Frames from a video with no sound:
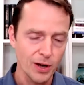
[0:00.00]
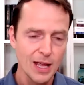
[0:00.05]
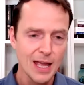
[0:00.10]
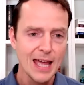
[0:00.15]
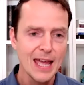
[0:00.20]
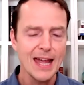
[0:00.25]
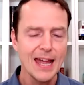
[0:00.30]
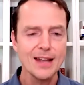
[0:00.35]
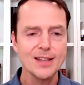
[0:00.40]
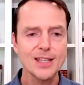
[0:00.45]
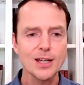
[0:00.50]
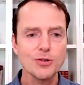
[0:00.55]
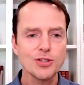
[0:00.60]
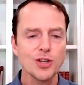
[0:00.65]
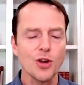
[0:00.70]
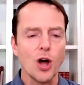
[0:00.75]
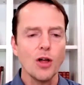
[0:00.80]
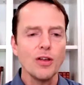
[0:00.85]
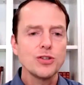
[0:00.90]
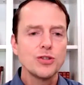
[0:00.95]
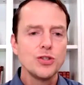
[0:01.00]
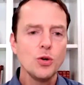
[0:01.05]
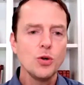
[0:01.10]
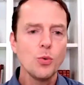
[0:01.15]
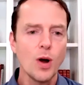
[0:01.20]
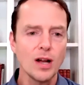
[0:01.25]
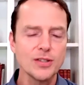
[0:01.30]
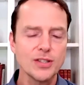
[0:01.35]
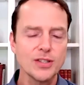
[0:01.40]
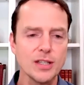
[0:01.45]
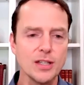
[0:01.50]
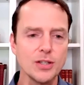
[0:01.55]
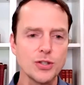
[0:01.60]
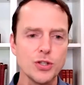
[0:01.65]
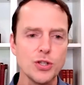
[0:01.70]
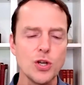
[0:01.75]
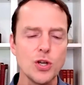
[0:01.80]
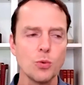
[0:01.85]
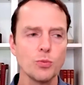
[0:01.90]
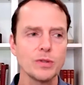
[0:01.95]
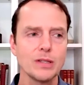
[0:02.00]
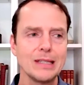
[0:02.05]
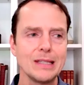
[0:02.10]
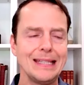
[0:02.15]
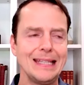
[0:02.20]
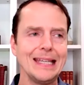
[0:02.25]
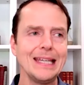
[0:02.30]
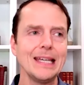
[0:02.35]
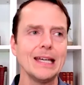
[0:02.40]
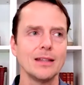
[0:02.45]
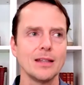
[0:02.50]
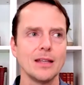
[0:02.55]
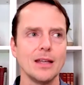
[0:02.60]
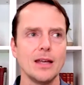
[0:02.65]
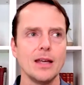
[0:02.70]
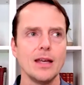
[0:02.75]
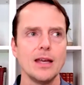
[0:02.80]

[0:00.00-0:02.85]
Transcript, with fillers: And it's interesting, all these nuances you don't get